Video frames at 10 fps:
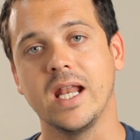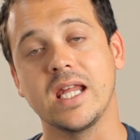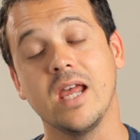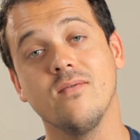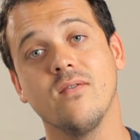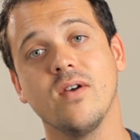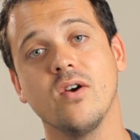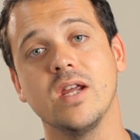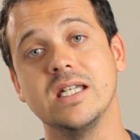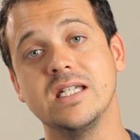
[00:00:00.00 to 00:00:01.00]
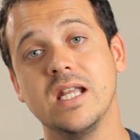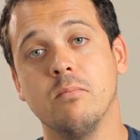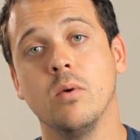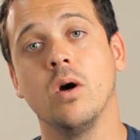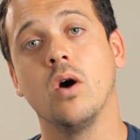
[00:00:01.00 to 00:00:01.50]
it gave a very
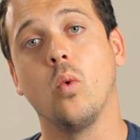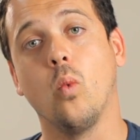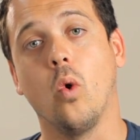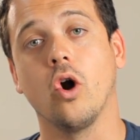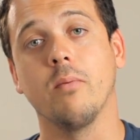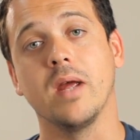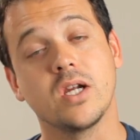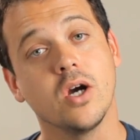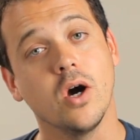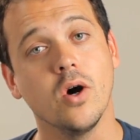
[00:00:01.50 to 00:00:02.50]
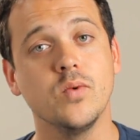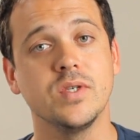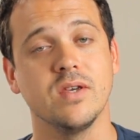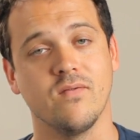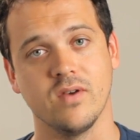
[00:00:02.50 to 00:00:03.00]
dim, warm, and
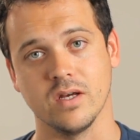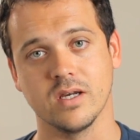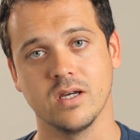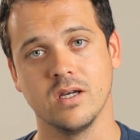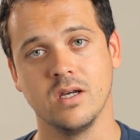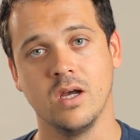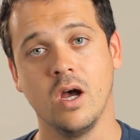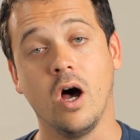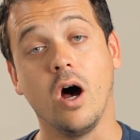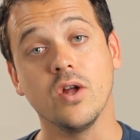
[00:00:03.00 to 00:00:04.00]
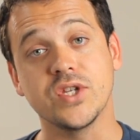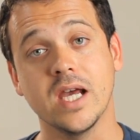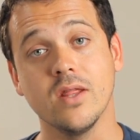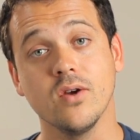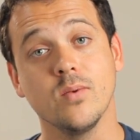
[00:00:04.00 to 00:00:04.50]
cozy feeling.
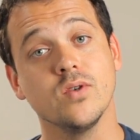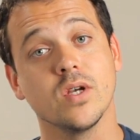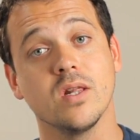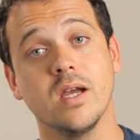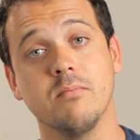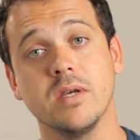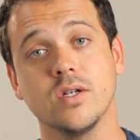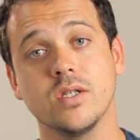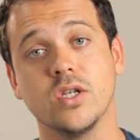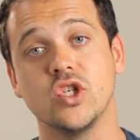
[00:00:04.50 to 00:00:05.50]
Altogether, we use our light meter to